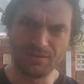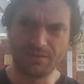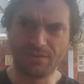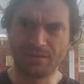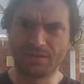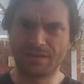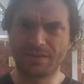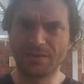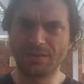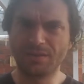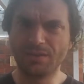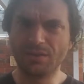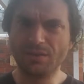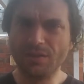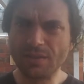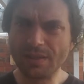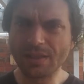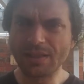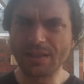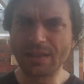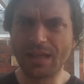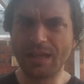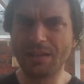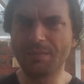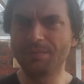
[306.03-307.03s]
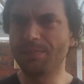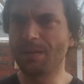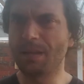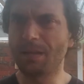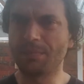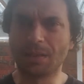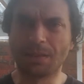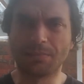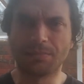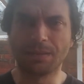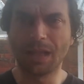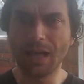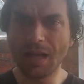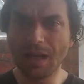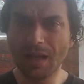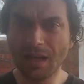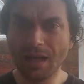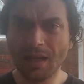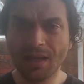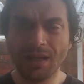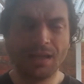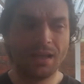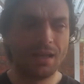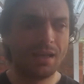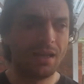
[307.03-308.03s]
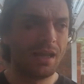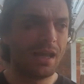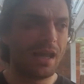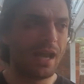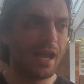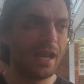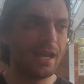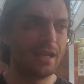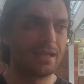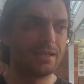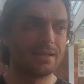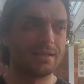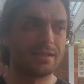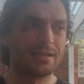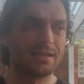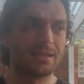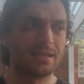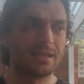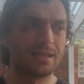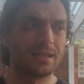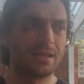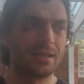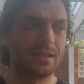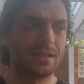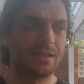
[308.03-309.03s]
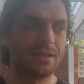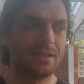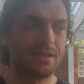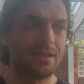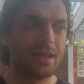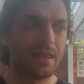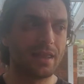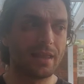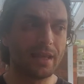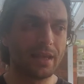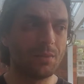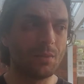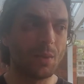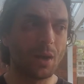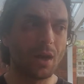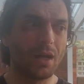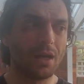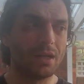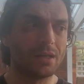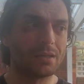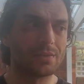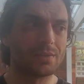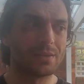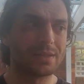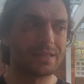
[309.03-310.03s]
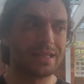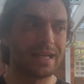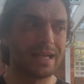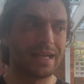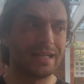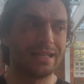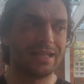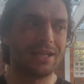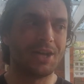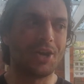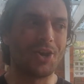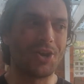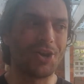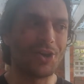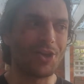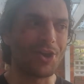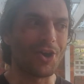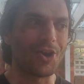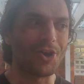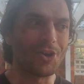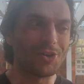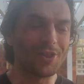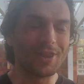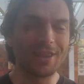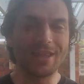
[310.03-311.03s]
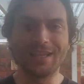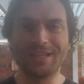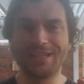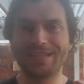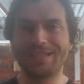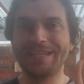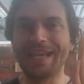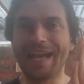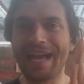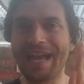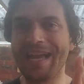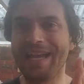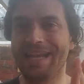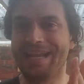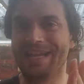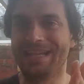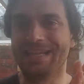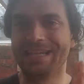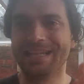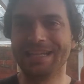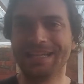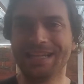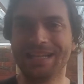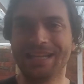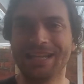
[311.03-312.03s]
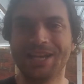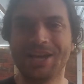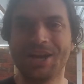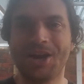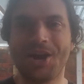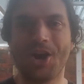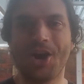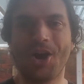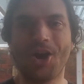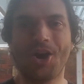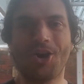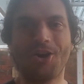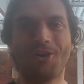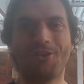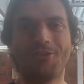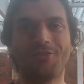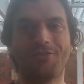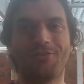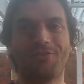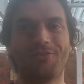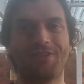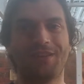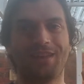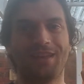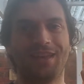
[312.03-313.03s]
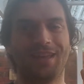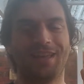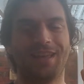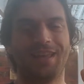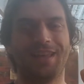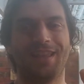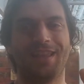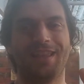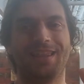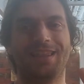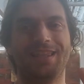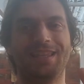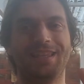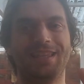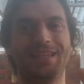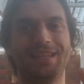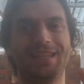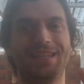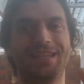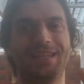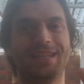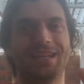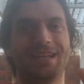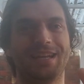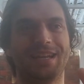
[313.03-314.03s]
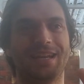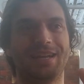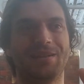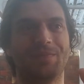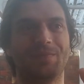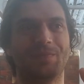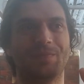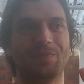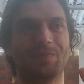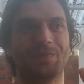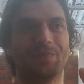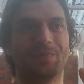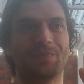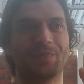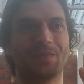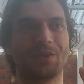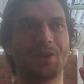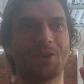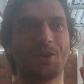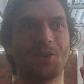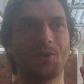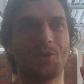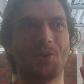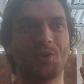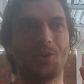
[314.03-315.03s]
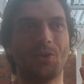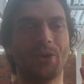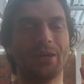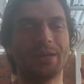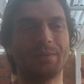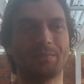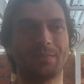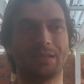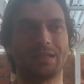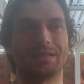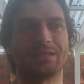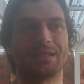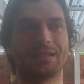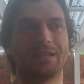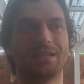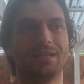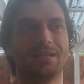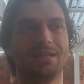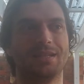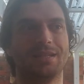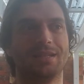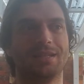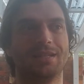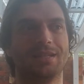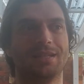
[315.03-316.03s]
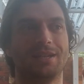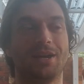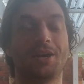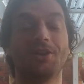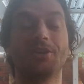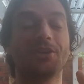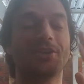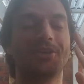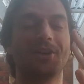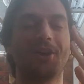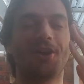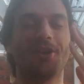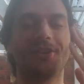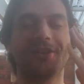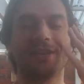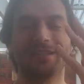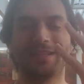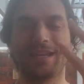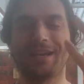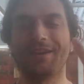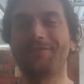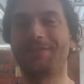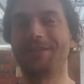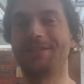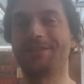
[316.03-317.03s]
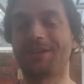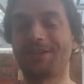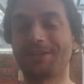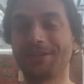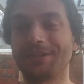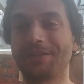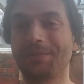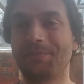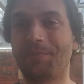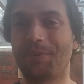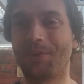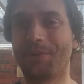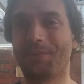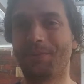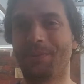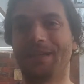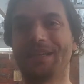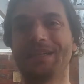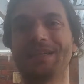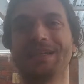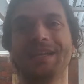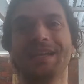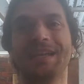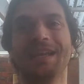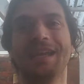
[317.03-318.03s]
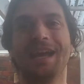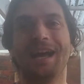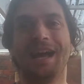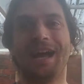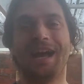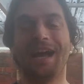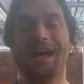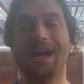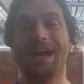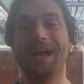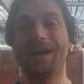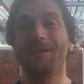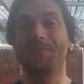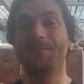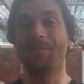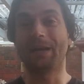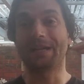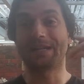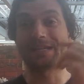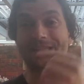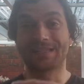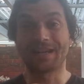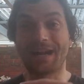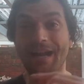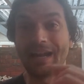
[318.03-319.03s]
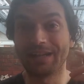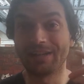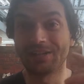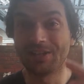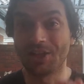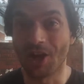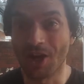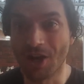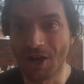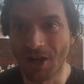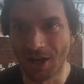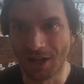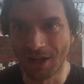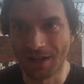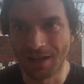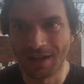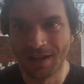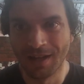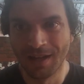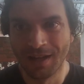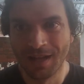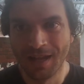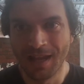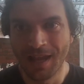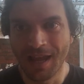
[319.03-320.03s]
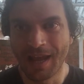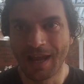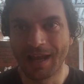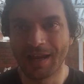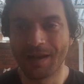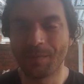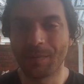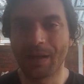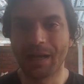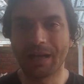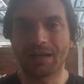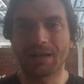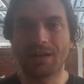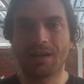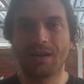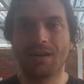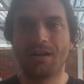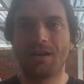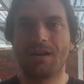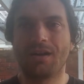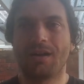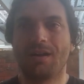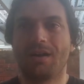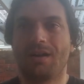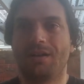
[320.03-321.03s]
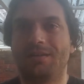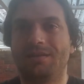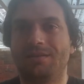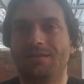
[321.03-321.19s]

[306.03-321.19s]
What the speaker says: you're still using that? Blah, blah, blah. And the thing was that on the day of the ointment, on the day of the doctor's appointment, my sty had gone. And I'm like, oh,